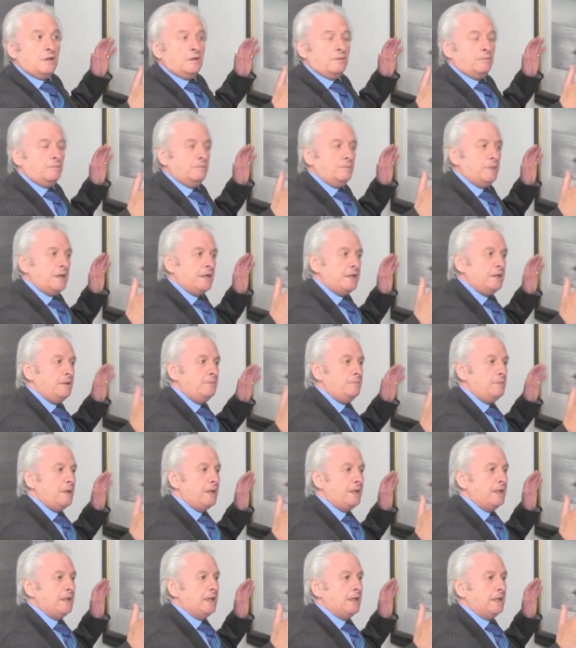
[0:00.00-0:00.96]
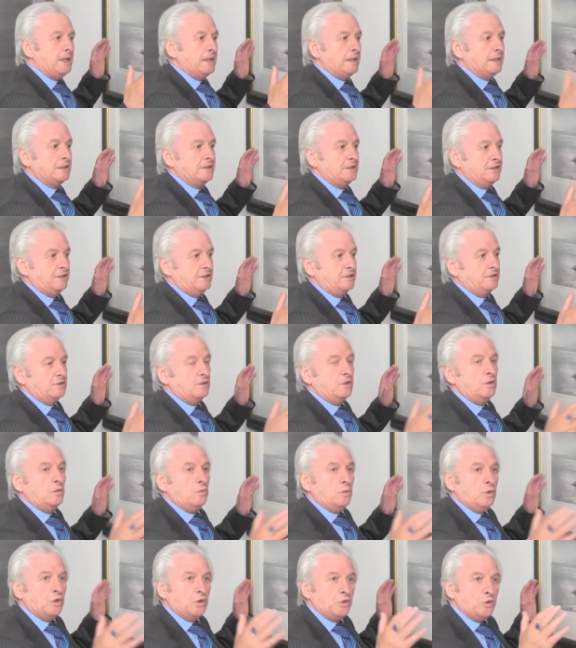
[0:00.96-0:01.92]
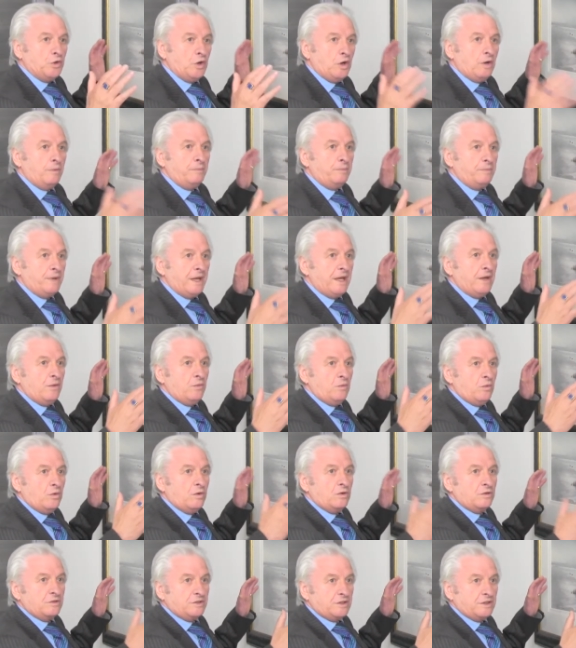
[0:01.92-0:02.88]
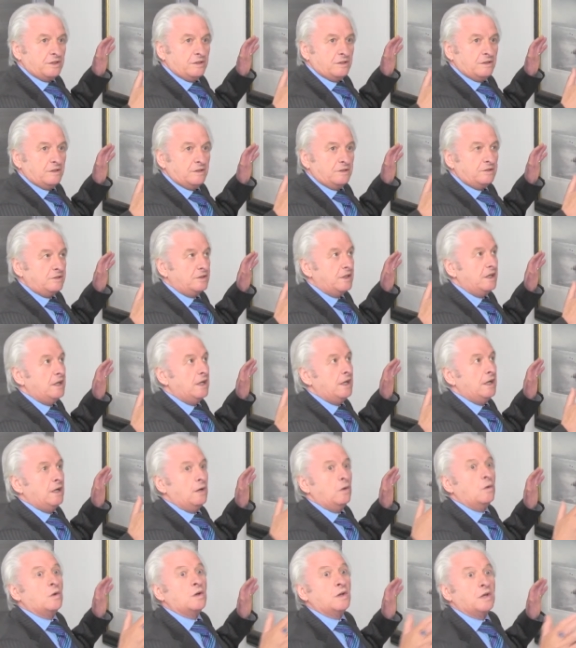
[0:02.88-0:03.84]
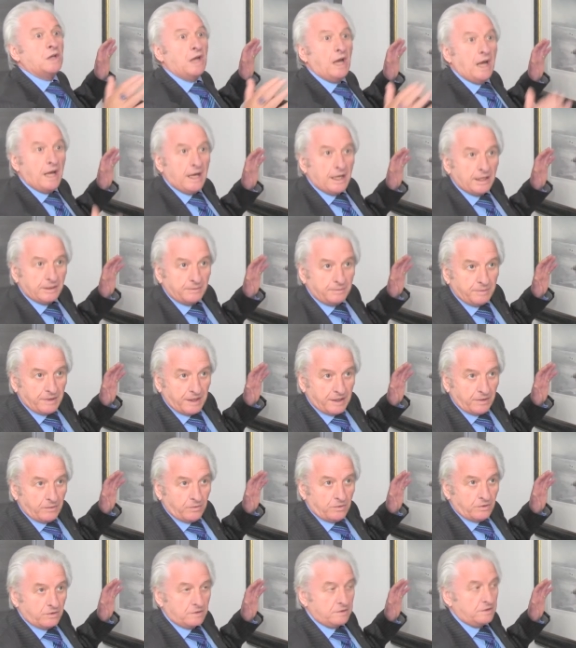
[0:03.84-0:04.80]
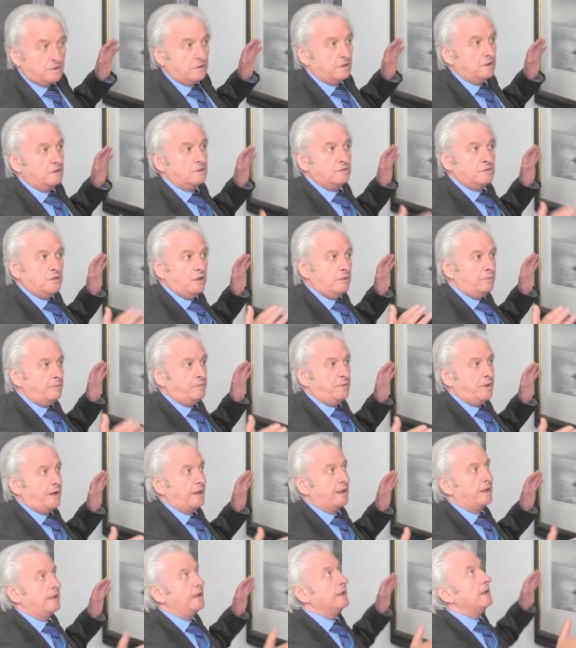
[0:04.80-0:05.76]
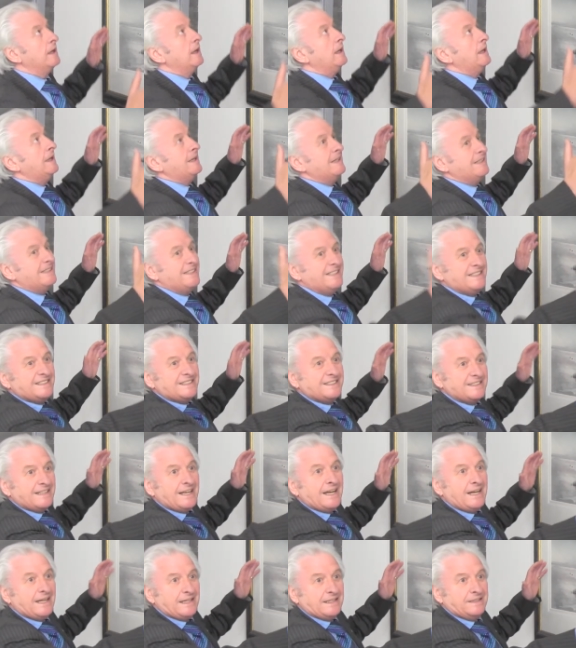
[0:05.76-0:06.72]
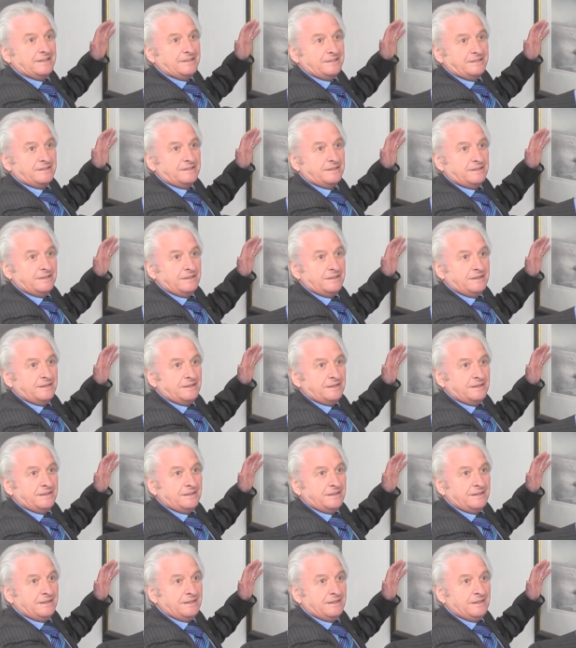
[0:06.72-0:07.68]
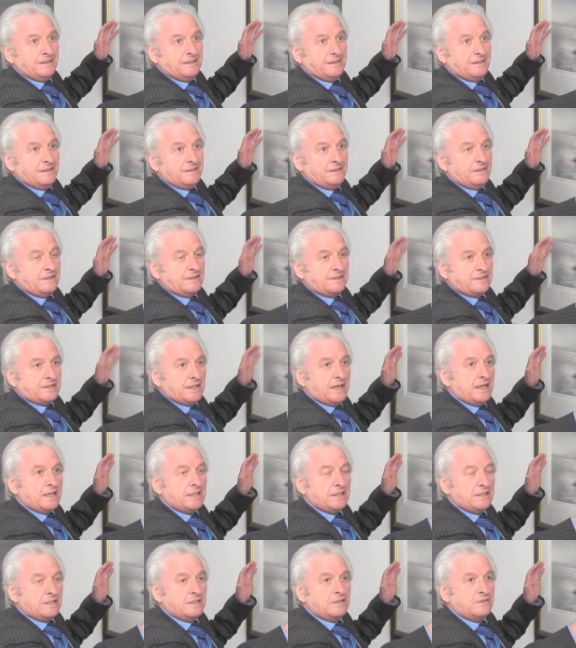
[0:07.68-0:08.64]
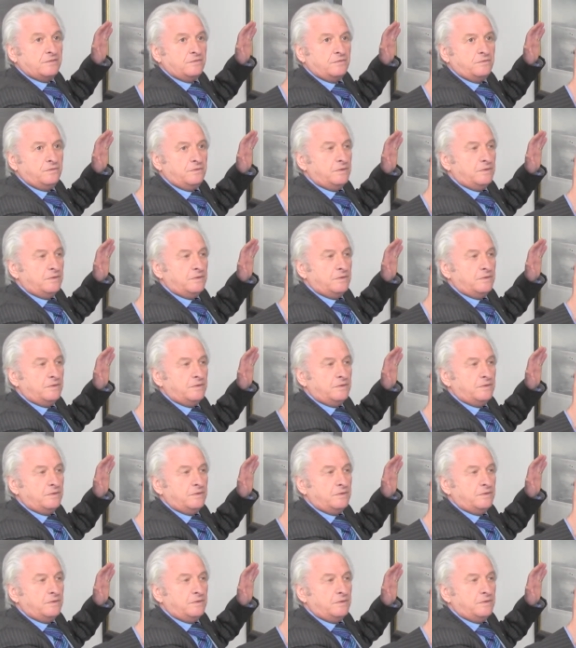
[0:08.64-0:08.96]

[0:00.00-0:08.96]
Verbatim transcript: many, many artists will not paint watercolours or can't paint watercolours, not bragging, this size. This size is,